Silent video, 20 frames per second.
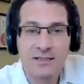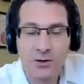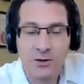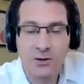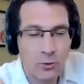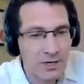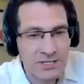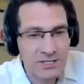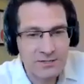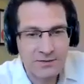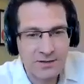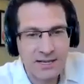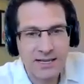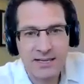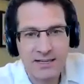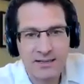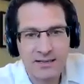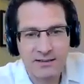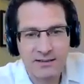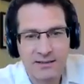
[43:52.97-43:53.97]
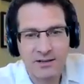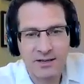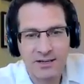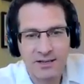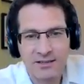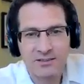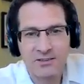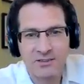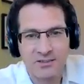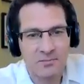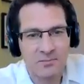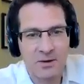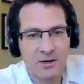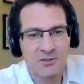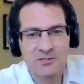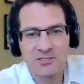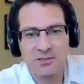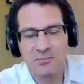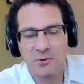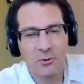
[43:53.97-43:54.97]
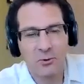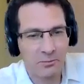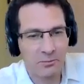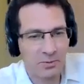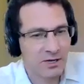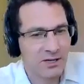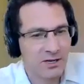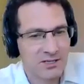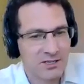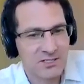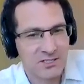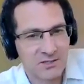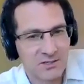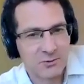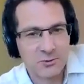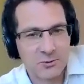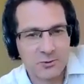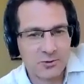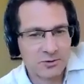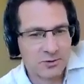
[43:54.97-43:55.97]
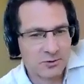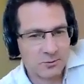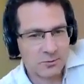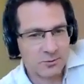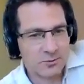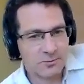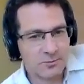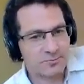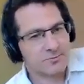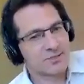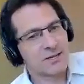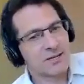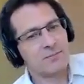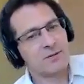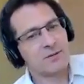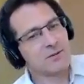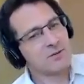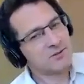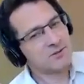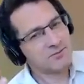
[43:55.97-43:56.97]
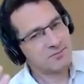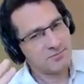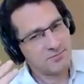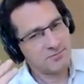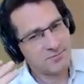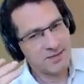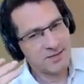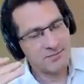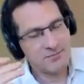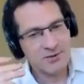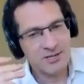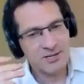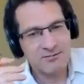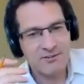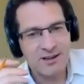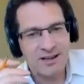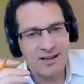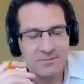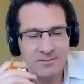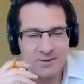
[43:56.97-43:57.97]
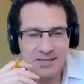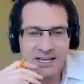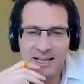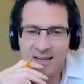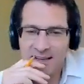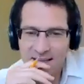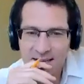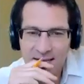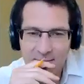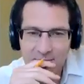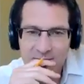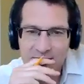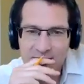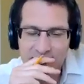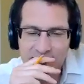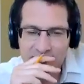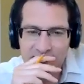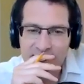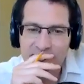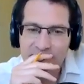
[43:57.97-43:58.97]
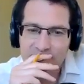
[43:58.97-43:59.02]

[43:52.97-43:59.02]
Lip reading: Always forget the most important person or someone who's been really valuable. Yeah, absolutely.